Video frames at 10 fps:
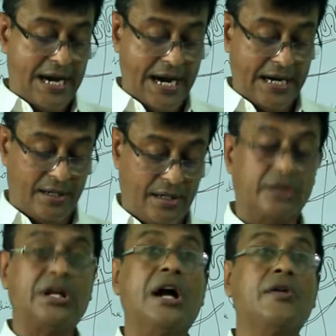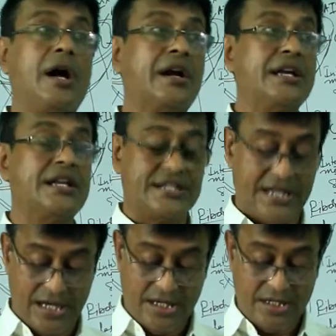And third one is
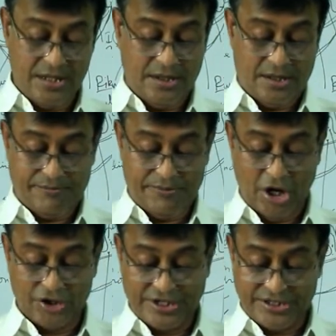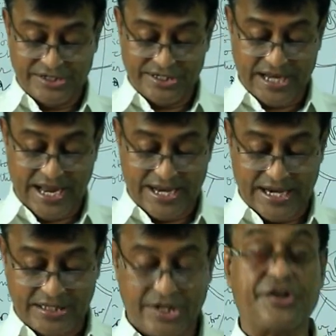the meiosis,
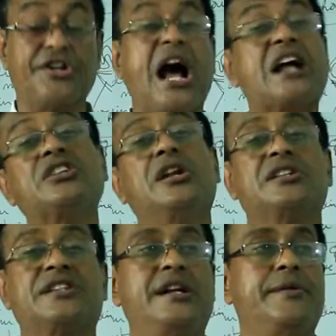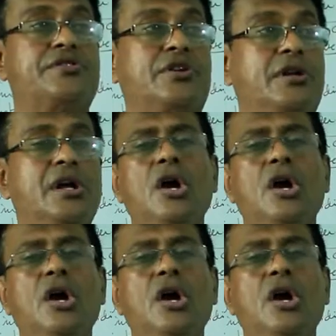indirect reductional cell division.